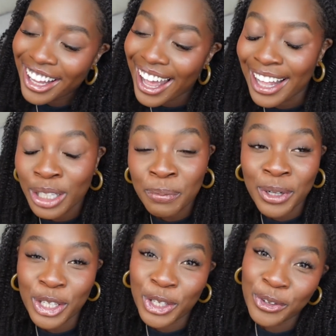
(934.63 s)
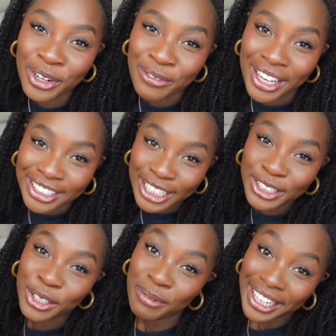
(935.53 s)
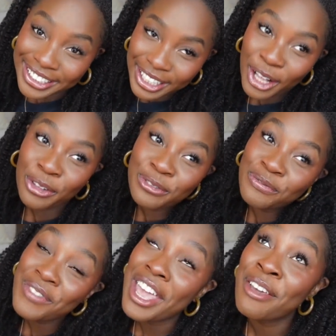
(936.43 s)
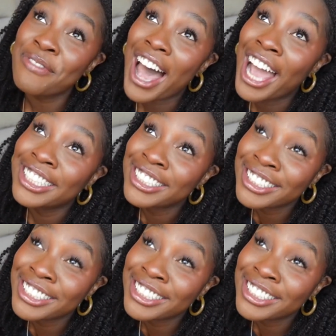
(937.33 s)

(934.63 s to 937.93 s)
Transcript: I look pretty cute if I say so myself. I